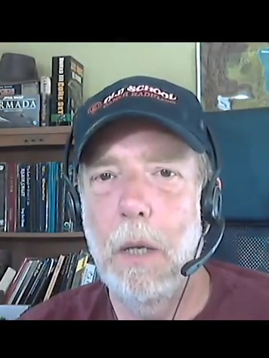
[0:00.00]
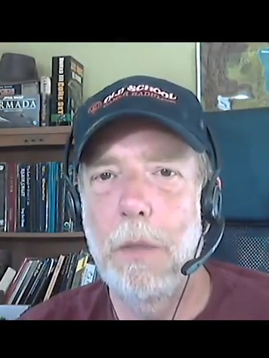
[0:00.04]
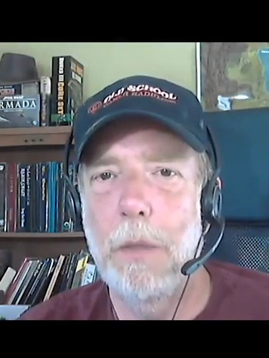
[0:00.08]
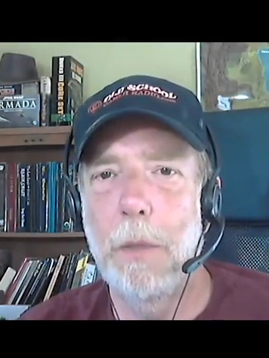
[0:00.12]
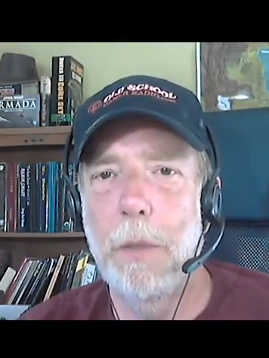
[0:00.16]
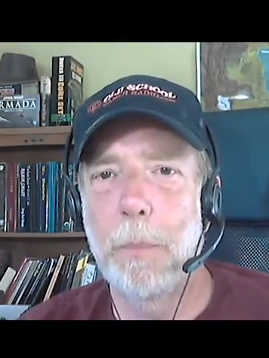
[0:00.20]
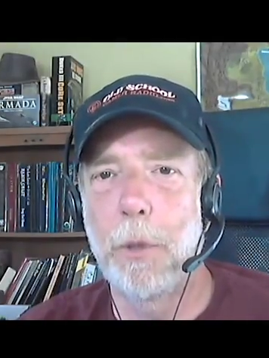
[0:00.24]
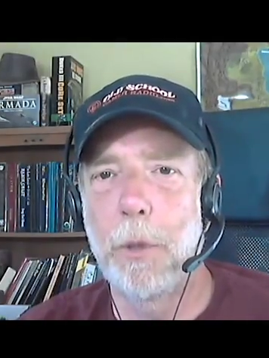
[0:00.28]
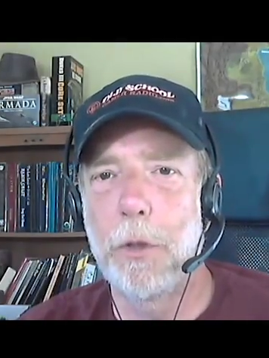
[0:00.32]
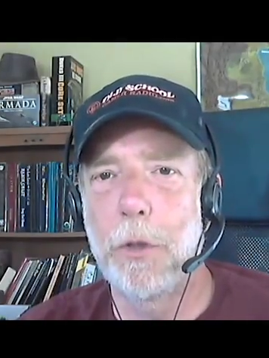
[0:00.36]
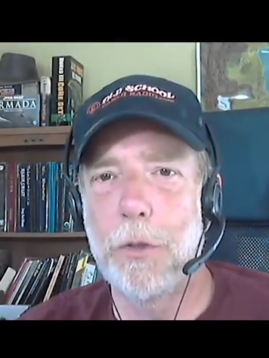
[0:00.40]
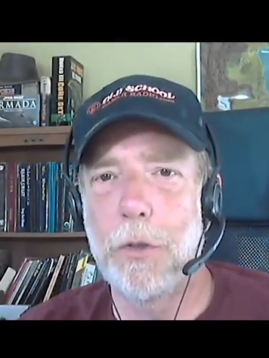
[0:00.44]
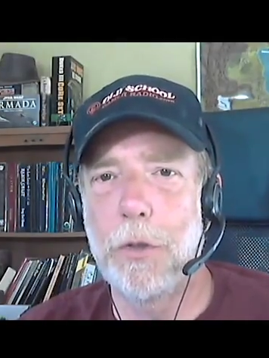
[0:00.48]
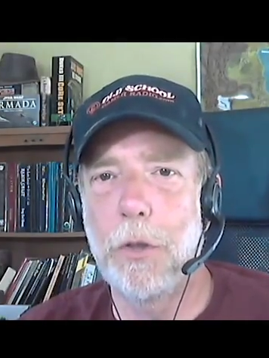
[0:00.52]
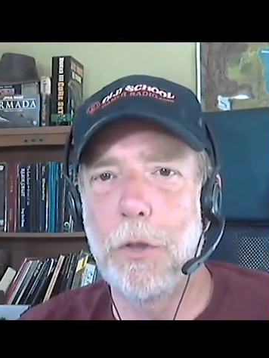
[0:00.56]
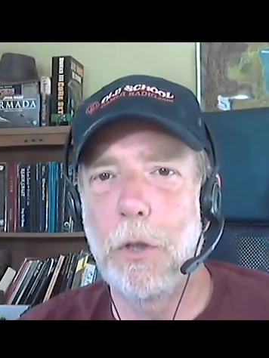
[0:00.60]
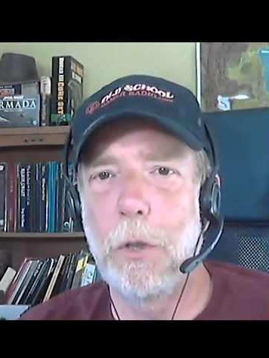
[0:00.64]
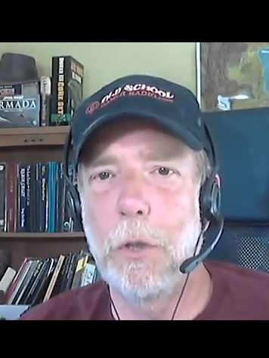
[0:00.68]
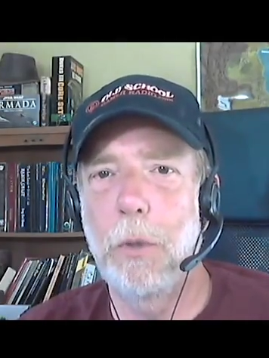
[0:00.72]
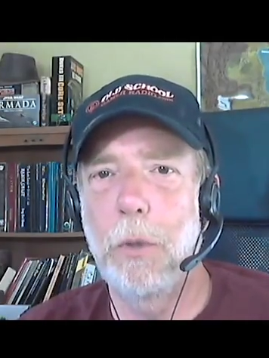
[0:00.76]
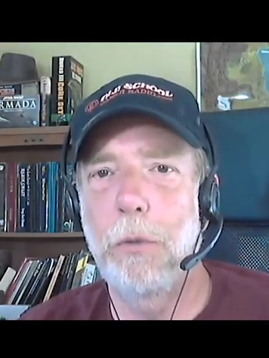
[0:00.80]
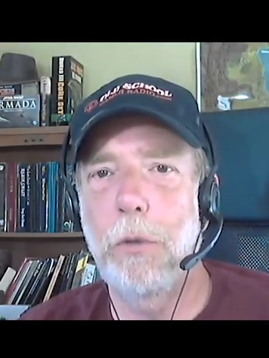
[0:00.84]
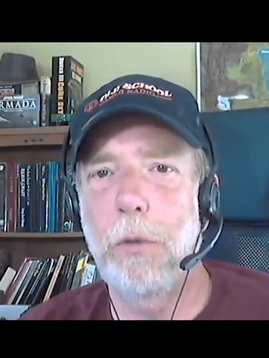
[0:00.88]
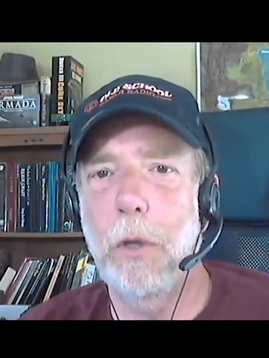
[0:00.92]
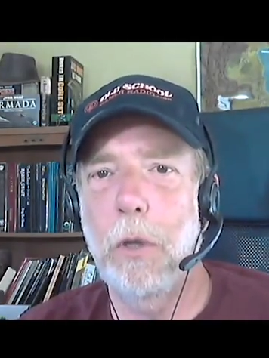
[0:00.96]
the person
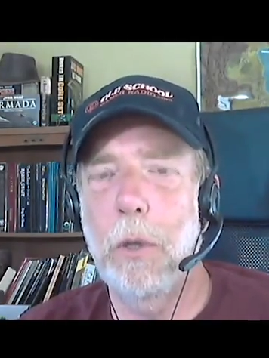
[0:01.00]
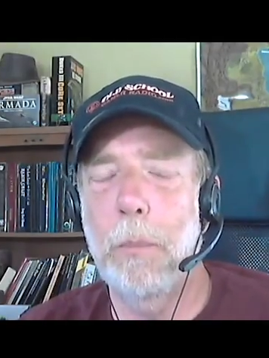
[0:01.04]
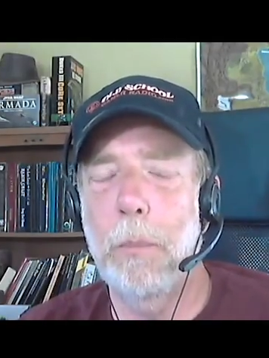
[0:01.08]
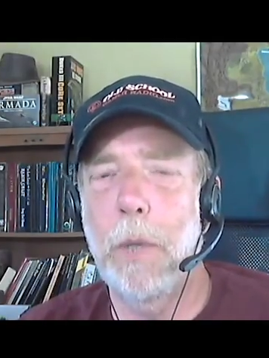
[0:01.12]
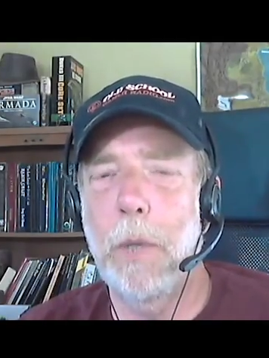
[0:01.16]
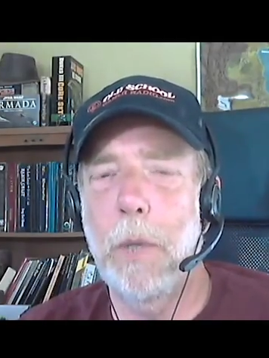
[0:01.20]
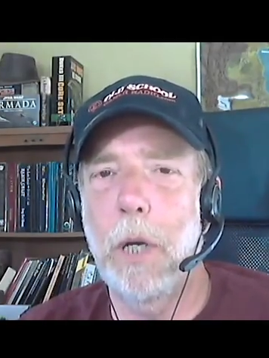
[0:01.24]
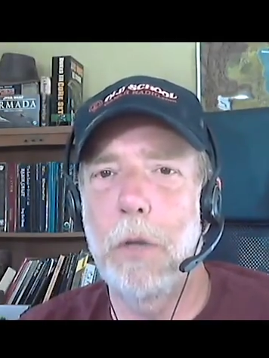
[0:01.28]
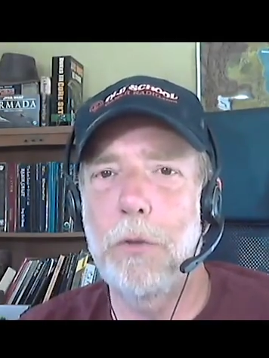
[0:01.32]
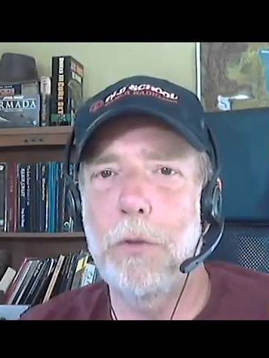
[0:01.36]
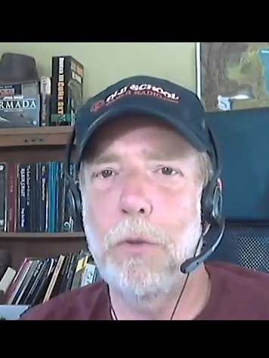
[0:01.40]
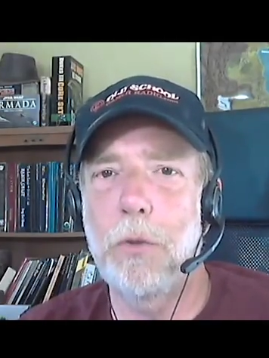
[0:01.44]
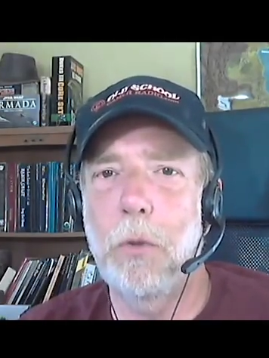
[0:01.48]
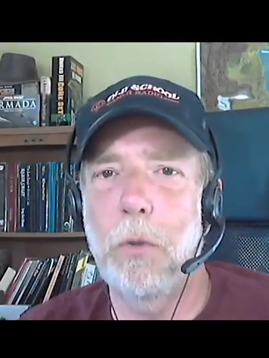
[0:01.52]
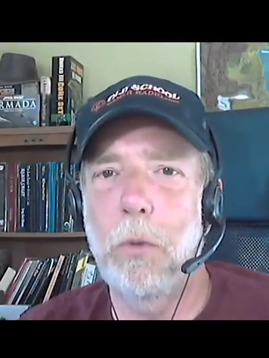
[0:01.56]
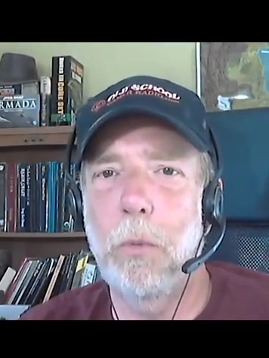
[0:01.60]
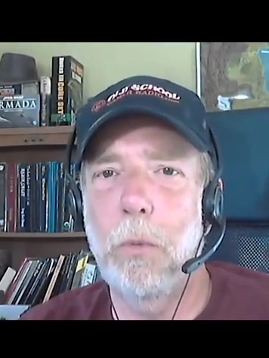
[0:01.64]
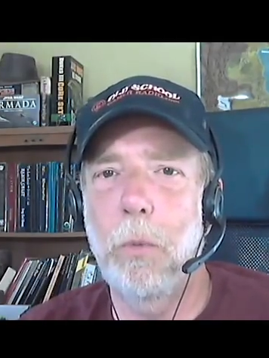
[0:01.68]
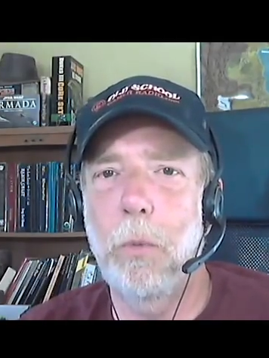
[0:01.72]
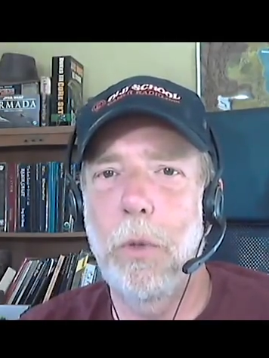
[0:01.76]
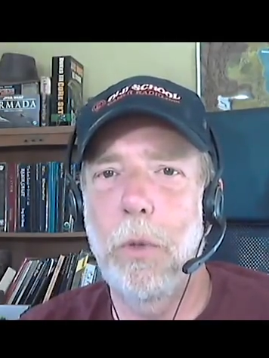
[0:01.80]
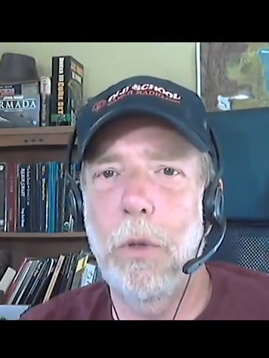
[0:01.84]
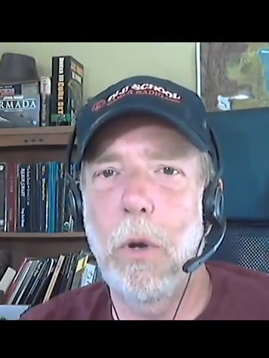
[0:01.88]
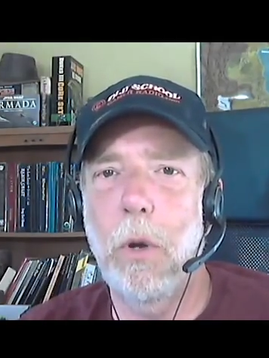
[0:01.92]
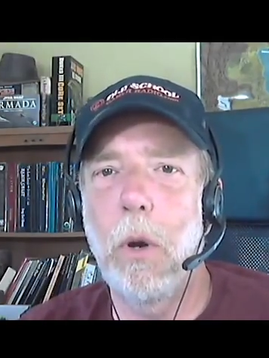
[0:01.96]
using a module
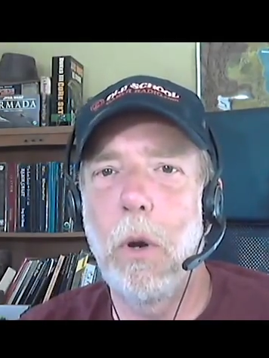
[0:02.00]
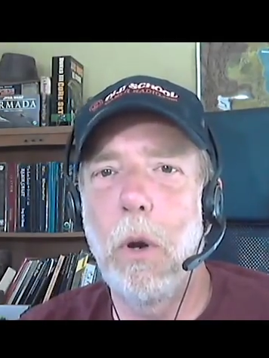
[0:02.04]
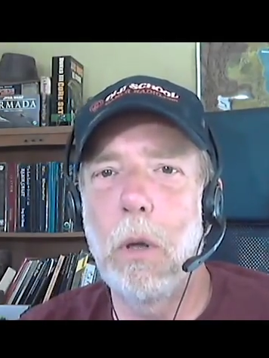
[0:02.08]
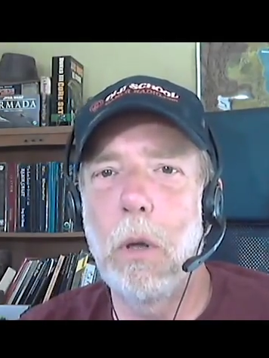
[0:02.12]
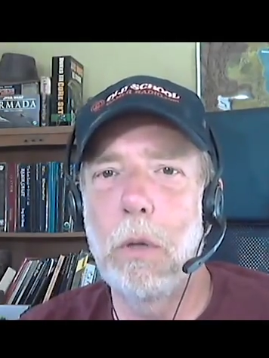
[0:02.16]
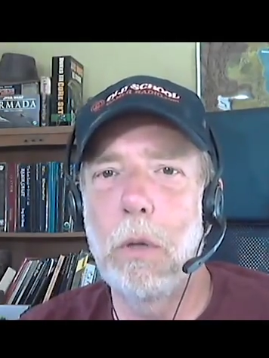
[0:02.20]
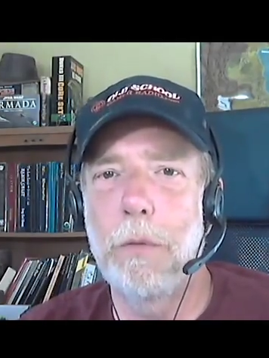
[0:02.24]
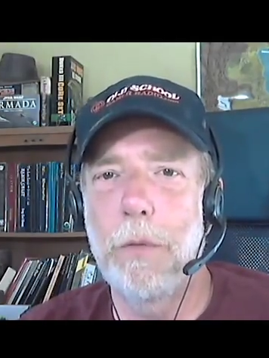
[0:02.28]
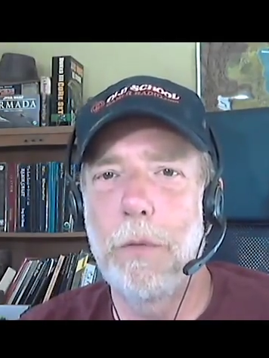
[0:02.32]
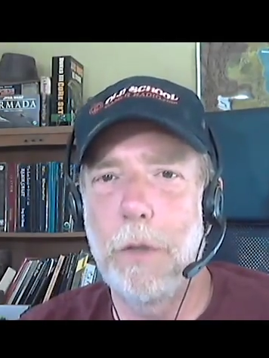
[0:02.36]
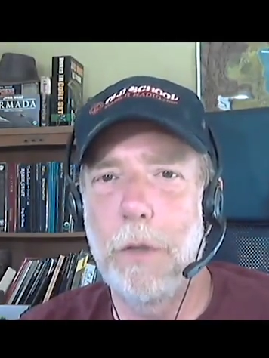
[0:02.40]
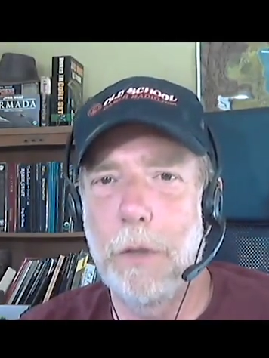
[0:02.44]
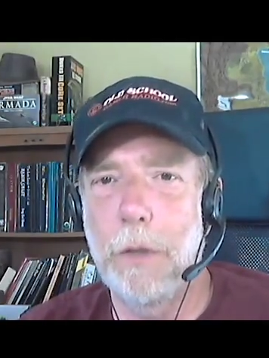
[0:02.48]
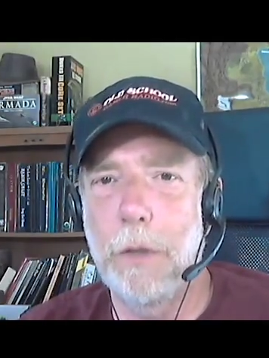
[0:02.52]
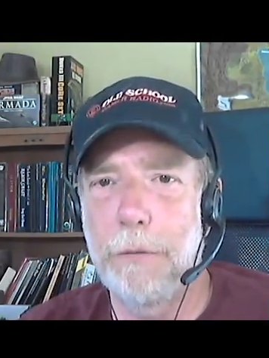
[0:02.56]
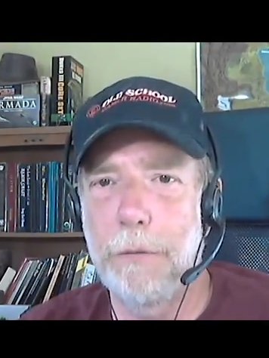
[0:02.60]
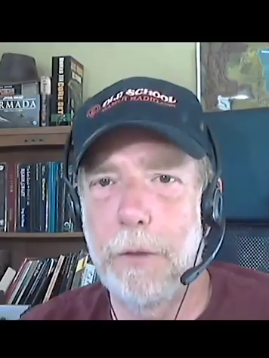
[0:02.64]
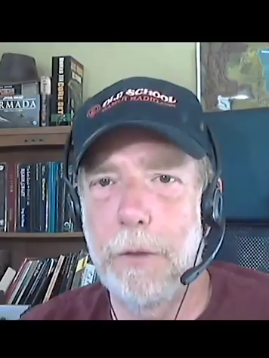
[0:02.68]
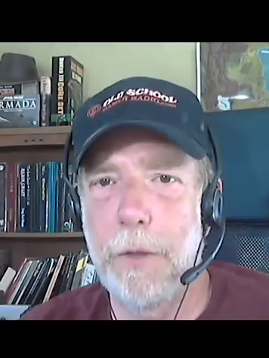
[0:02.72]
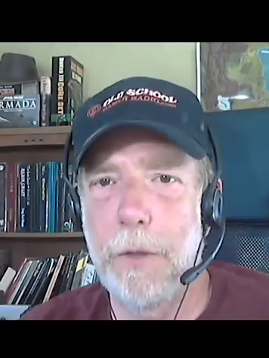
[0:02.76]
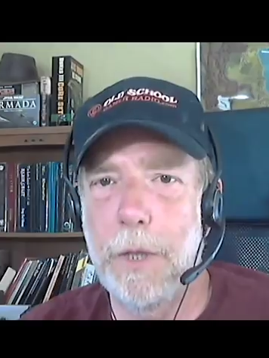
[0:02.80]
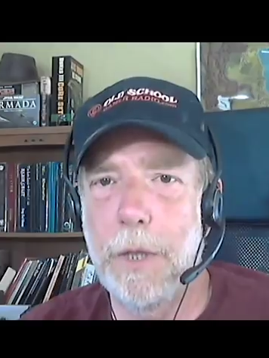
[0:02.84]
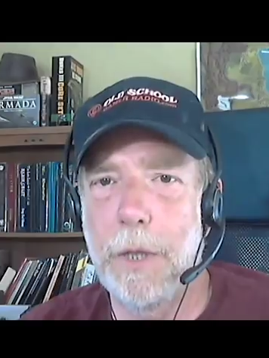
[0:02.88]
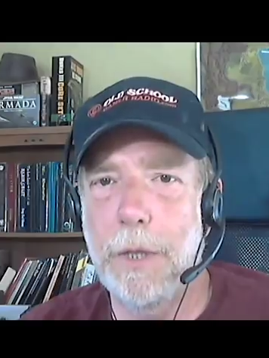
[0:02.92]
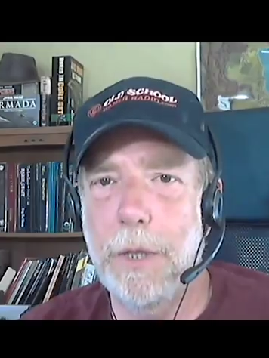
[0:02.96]
with all of the
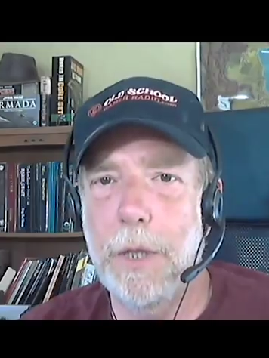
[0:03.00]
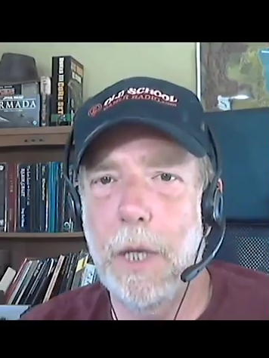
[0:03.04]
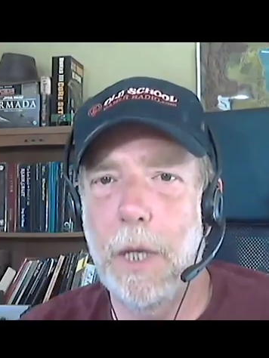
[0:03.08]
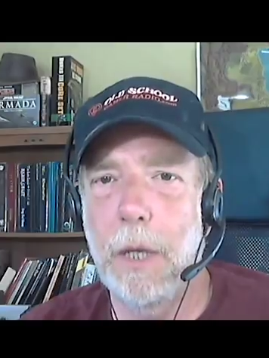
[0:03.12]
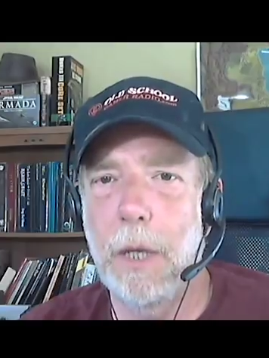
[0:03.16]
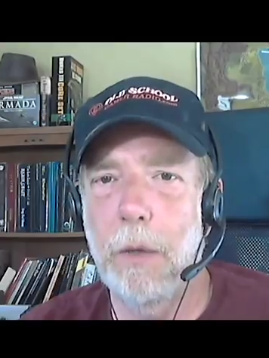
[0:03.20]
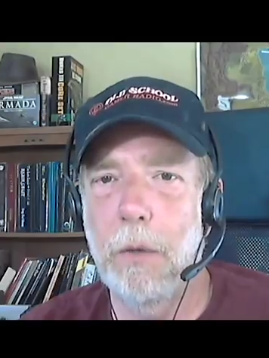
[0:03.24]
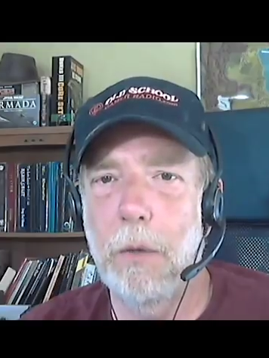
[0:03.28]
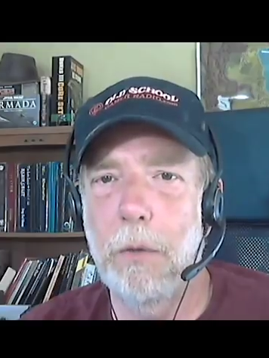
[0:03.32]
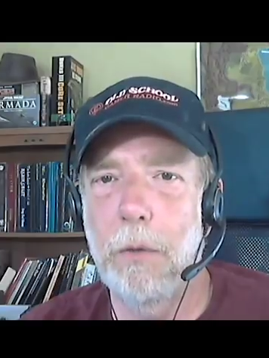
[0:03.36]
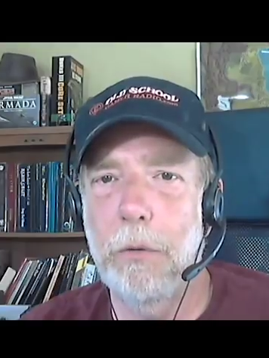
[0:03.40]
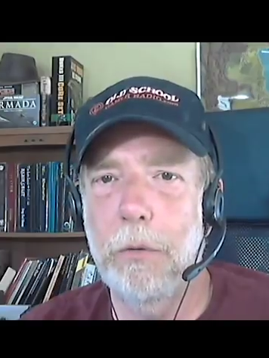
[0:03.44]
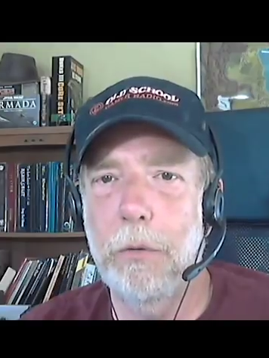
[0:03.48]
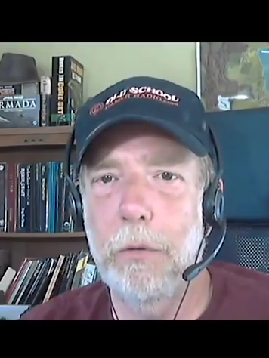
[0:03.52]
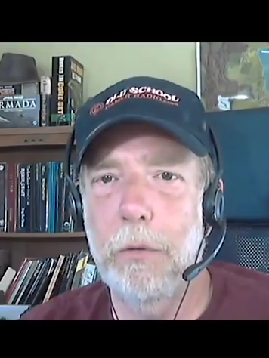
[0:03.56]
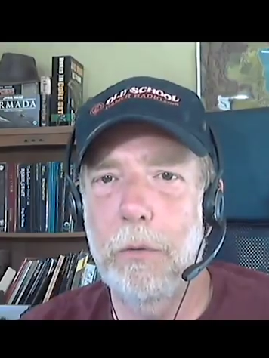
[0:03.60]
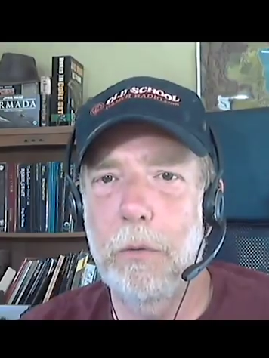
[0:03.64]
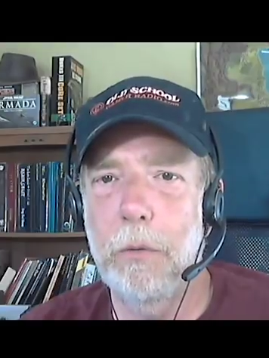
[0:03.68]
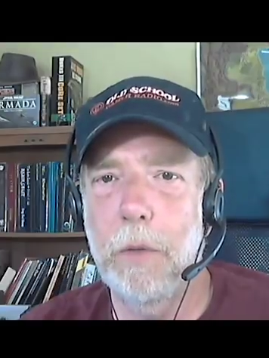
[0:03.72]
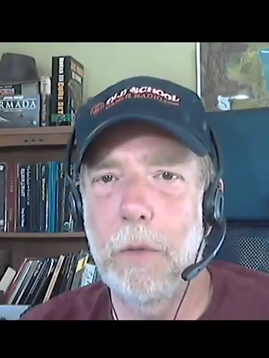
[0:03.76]
different details